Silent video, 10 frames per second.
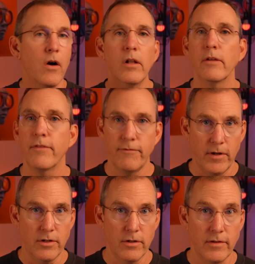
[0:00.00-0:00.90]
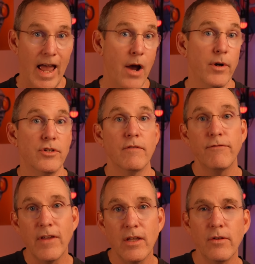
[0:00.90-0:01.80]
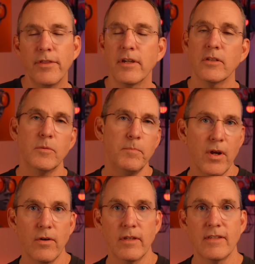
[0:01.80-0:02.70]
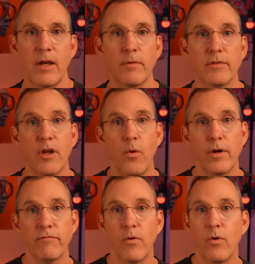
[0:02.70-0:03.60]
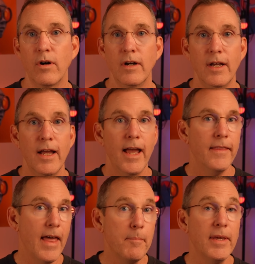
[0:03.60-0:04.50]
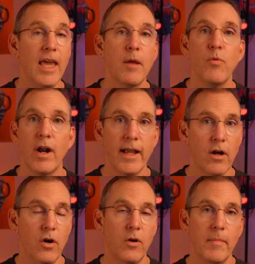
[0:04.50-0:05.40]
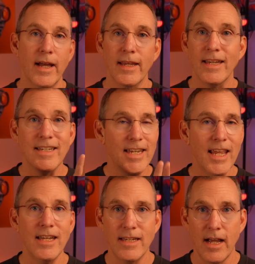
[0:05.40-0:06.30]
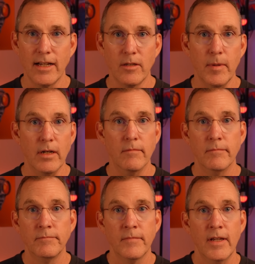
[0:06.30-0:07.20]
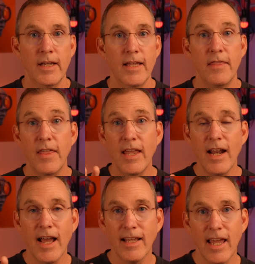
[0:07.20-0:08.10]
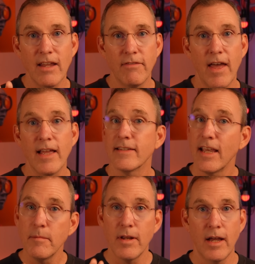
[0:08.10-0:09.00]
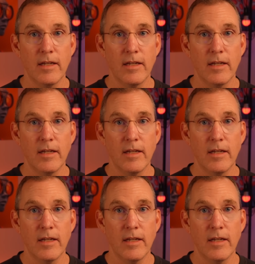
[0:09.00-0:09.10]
all of the features, how it should feel, the experience I was going for, and that became what I call my intent document. Then I gave that same